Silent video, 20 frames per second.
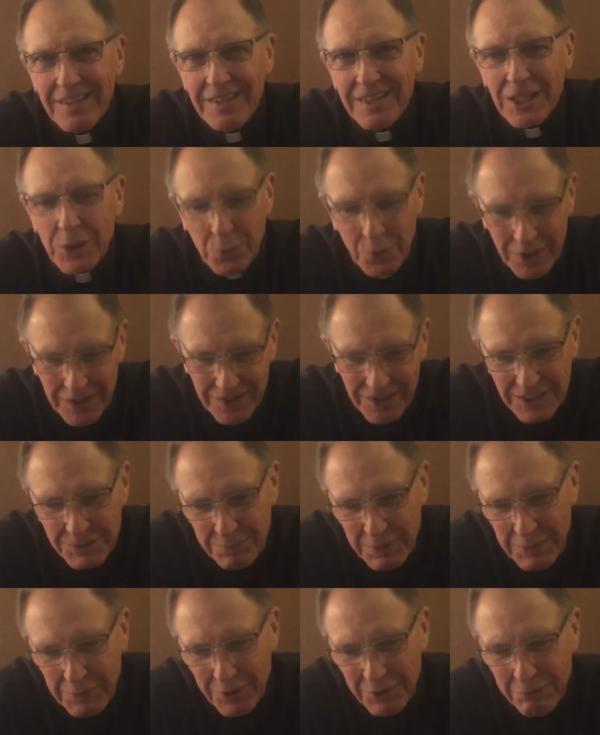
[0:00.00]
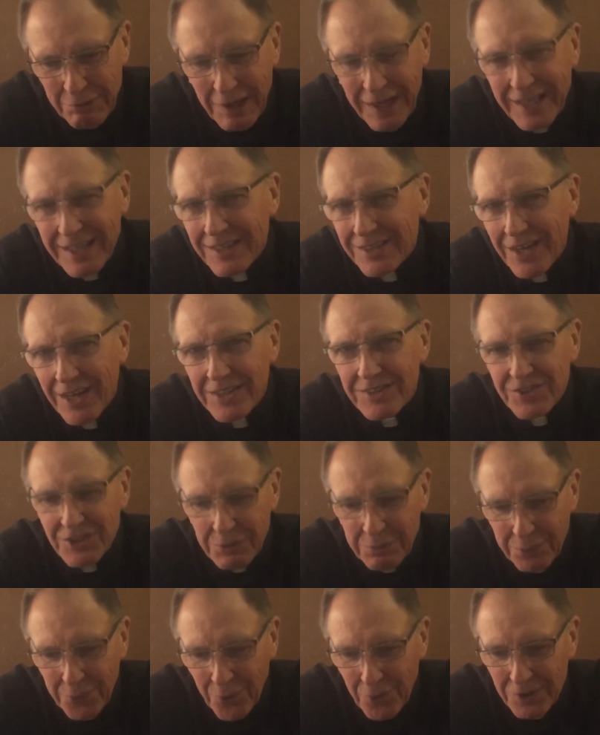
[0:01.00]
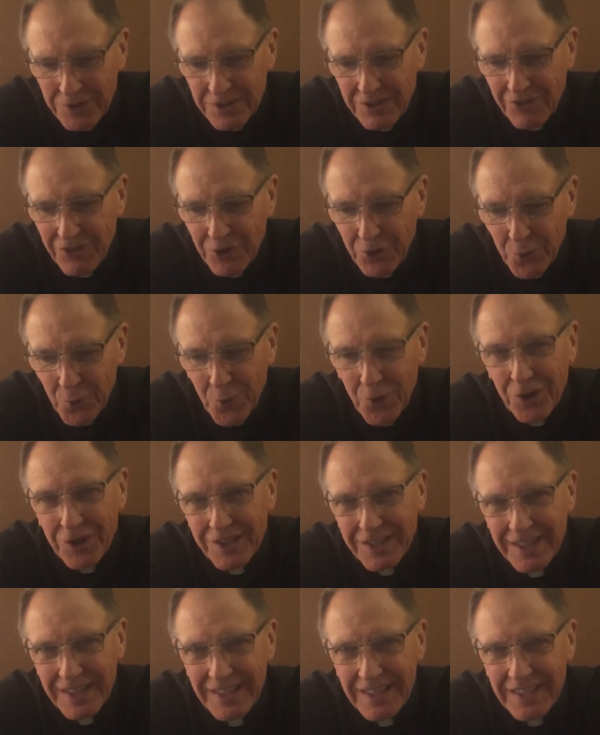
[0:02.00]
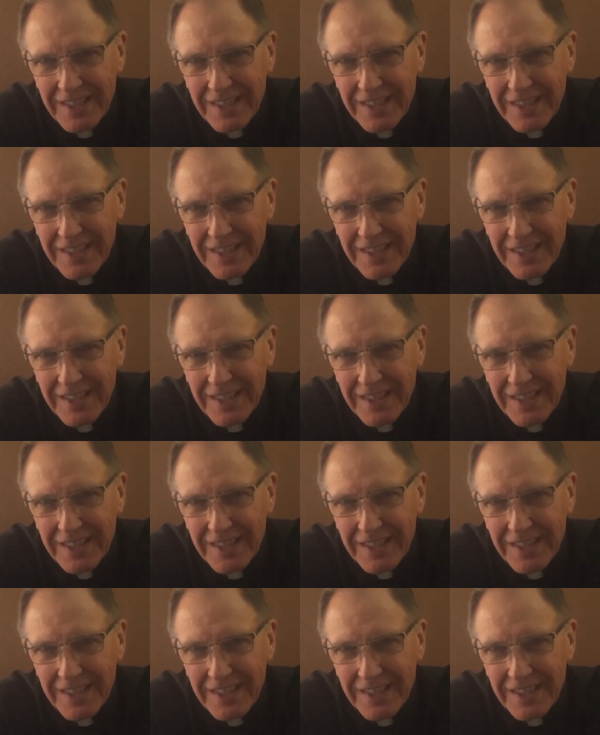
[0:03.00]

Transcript: He wanted these people to recognize the importance of their work